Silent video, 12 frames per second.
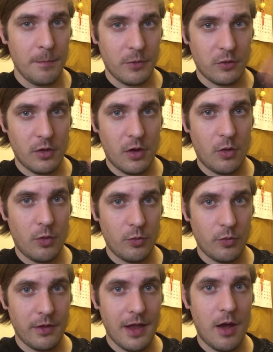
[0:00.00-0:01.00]
So
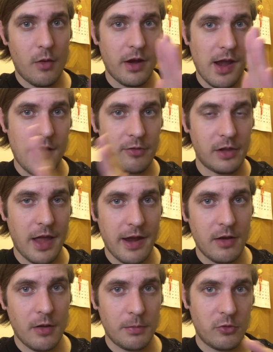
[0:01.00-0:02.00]
now I have
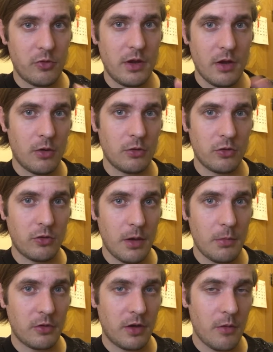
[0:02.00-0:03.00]
lined up three Ultra
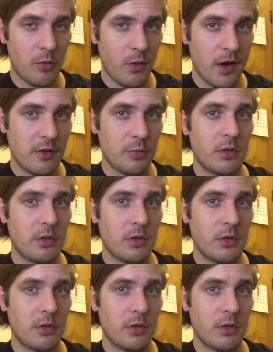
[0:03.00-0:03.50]
Sabers giveaways,